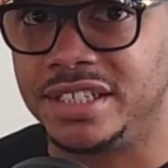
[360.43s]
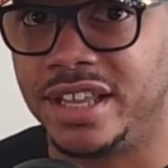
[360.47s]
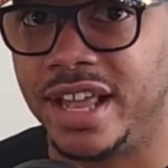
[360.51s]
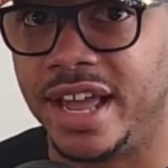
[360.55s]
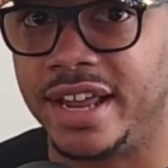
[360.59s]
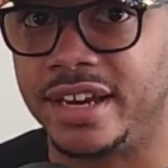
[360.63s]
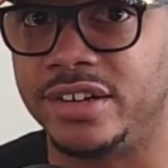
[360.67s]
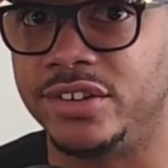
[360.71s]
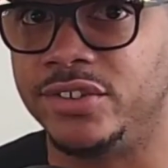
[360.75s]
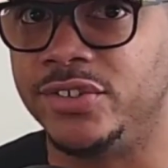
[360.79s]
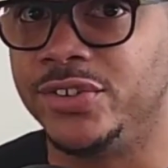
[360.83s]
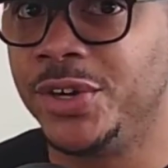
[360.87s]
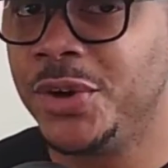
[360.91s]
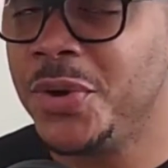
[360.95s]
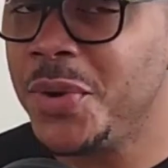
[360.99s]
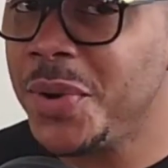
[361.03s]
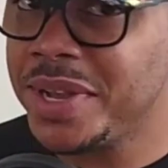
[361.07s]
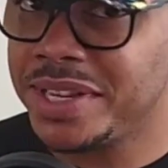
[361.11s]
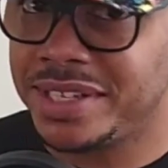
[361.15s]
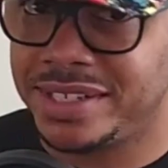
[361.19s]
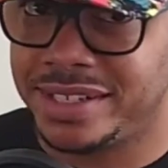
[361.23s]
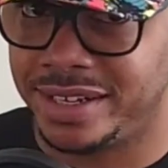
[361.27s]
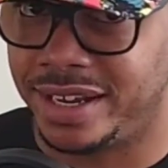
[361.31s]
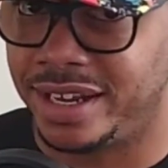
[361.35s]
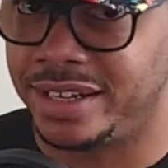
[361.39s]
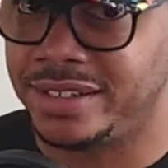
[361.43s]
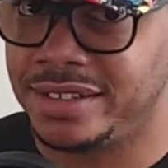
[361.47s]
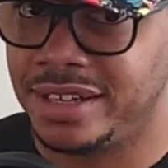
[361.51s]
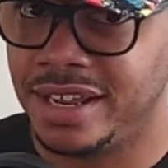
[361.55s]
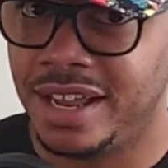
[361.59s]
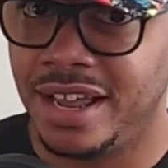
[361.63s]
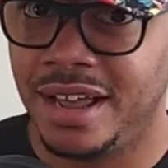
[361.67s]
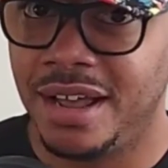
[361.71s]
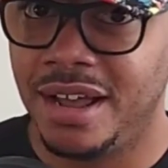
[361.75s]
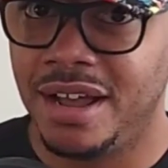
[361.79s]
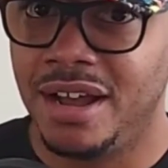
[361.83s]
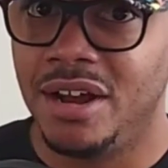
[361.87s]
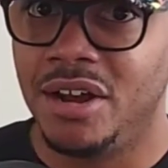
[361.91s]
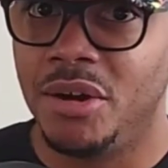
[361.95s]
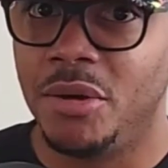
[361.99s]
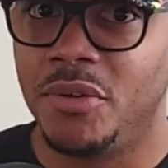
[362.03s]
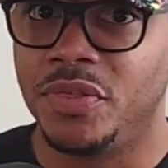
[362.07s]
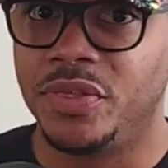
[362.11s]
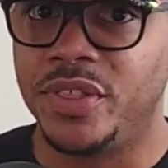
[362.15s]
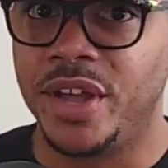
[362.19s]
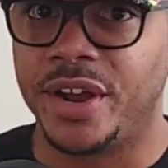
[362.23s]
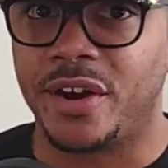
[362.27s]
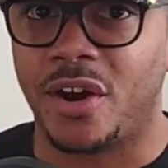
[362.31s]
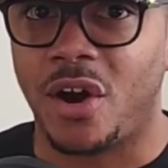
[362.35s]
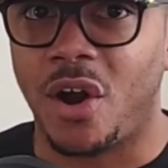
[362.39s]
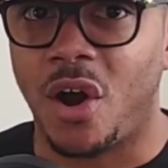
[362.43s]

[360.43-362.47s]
that do exist that are